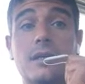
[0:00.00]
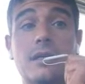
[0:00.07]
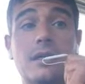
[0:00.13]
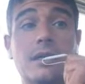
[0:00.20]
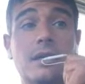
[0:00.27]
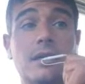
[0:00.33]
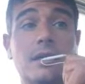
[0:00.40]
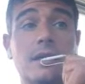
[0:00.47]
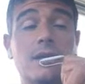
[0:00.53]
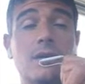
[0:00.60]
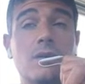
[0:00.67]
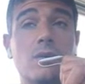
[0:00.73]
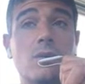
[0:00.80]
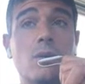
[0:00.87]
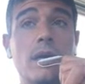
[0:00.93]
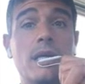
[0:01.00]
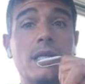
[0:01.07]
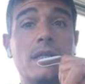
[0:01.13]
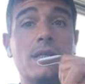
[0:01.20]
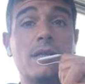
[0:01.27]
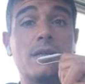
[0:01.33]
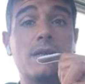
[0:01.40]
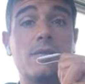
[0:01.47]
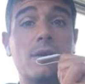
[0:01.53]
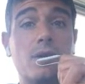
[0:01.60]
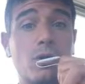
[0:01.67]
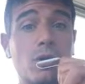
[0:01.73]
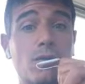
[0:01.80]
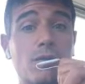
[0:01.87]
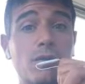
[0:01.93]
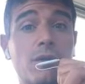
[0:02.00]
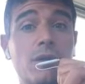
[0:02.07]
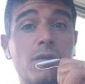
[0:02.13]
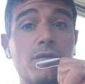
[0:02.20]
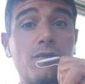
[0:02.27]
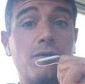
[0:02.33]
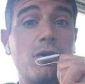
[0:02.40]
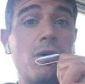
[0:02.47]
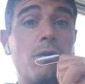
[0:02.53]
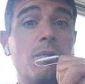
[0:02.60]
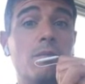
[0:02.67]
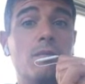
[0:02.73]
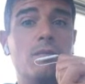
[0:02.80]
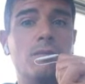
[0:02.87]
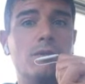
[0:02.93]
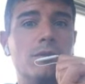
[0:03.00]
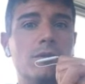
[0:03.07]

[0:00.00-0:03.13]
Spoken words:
waste recovery from